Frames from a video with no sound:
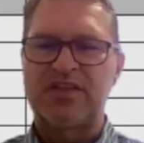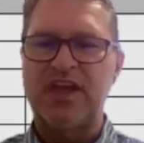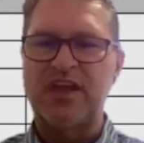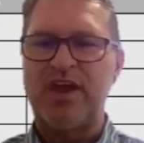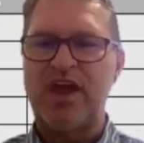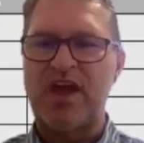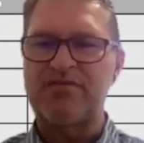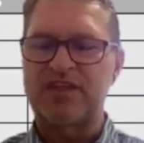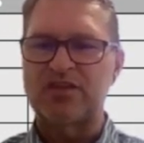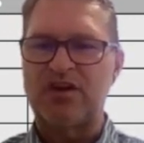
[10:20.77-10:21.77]
Then we
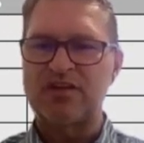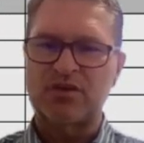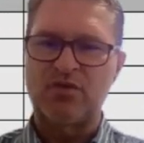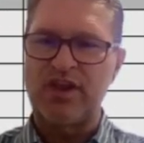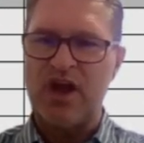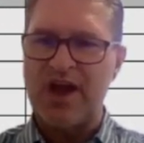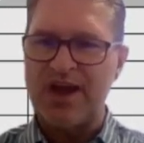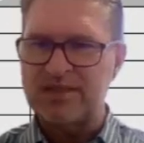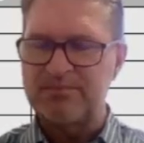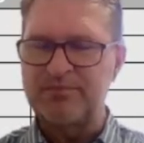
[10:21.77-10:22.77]
have the task or the
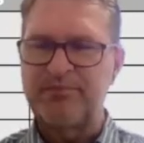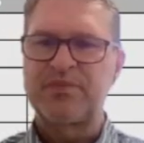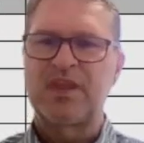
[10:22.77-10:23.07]
item